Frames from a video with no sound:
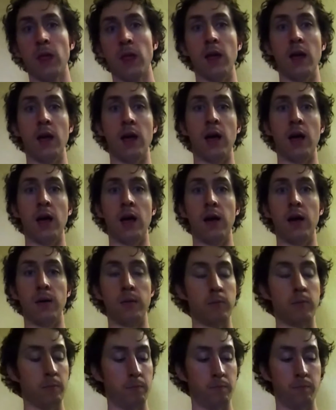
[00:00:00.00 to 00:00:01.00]
uh,
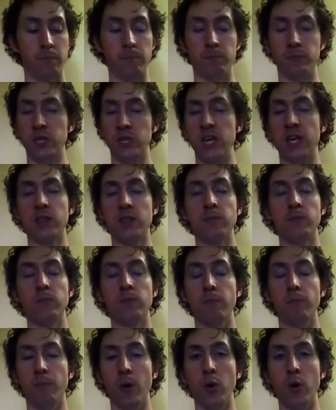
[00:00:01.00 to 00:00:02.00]
take
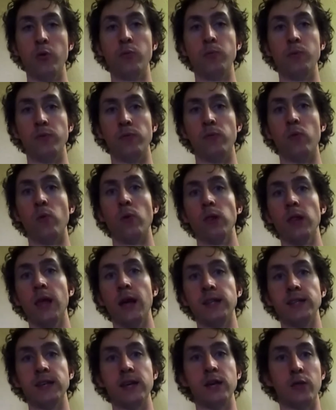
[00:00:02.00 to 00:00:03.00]
them both before
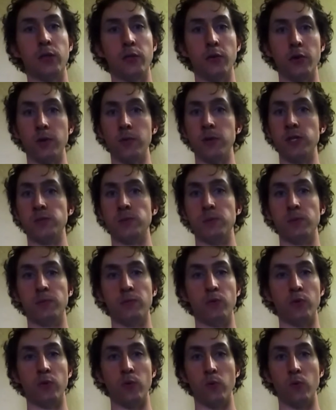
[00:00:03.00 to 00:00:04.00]
leg day, 30 minutes
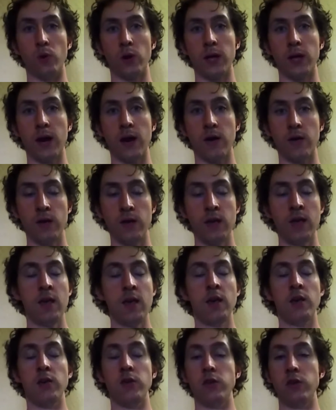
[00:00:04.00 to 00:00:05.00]
before the workout
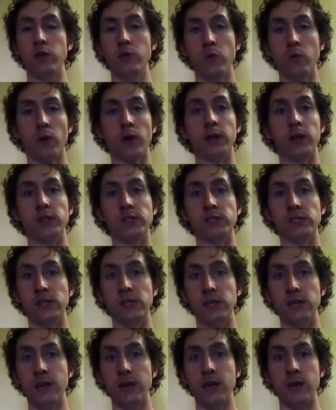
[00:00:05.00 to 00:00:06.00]
you are going to
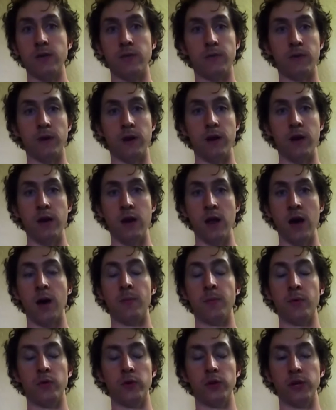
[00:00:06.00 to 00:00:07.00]
see a
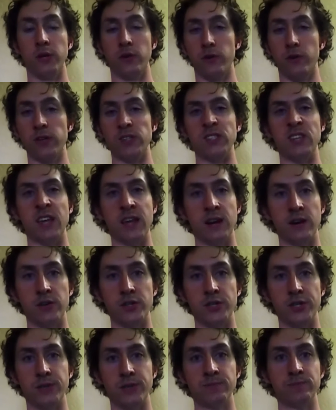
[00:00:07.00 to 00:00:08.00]
phenomenal increase in
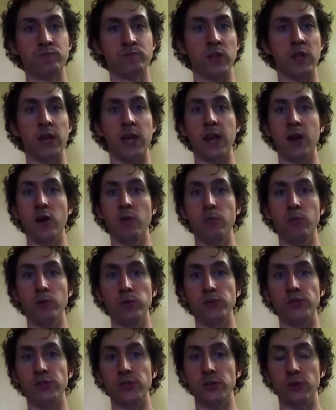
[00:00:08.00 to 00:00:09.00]
energy. And NO
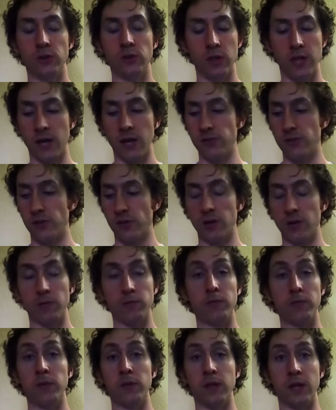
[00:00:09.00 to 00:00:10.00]
boosting, your legs are going to
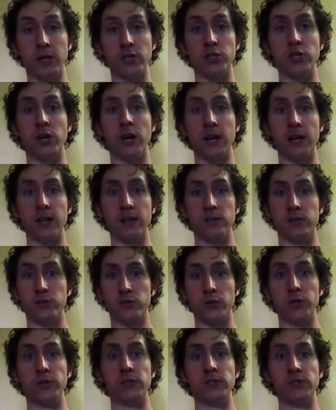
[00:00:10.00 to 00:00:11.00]
feel like giant
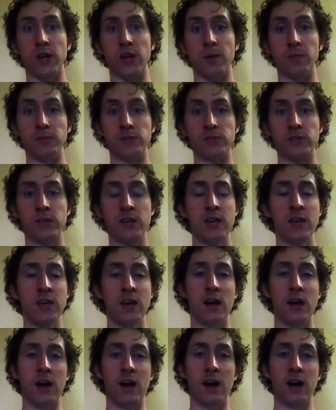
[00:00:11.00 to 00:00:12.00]
tree stumps.
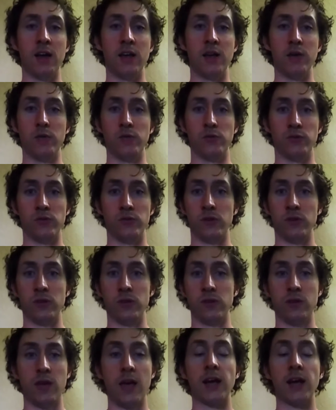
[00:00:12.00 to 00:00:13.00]
Uh, it was
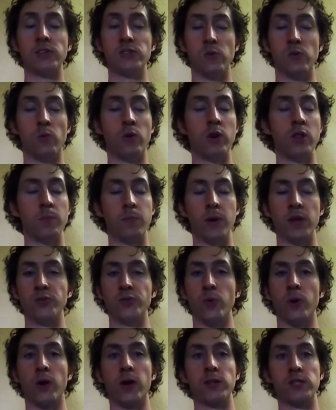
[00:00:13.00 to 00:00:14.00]
excellent, one of the best
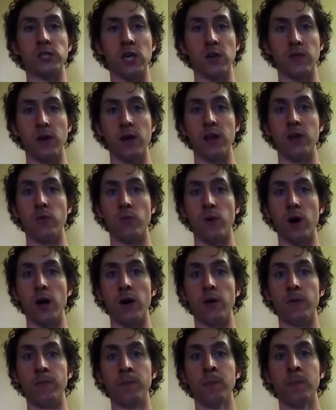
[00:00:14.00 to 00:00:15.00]
workouts I've had in a
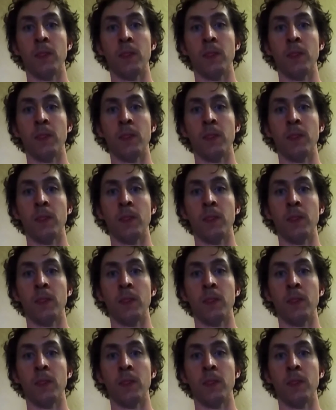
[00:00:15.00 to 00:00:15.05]
while.